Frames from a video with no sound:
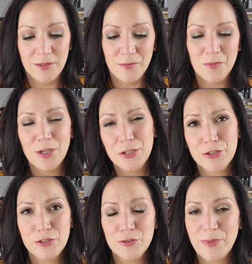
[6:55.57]
one or
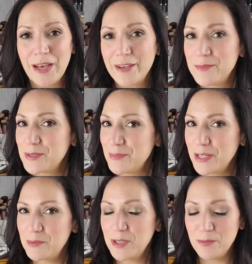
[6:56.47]
two backups
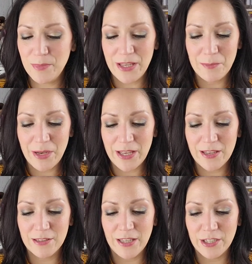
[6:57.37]
minimum in my
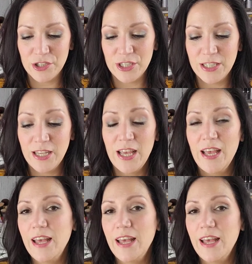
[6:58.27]
collection.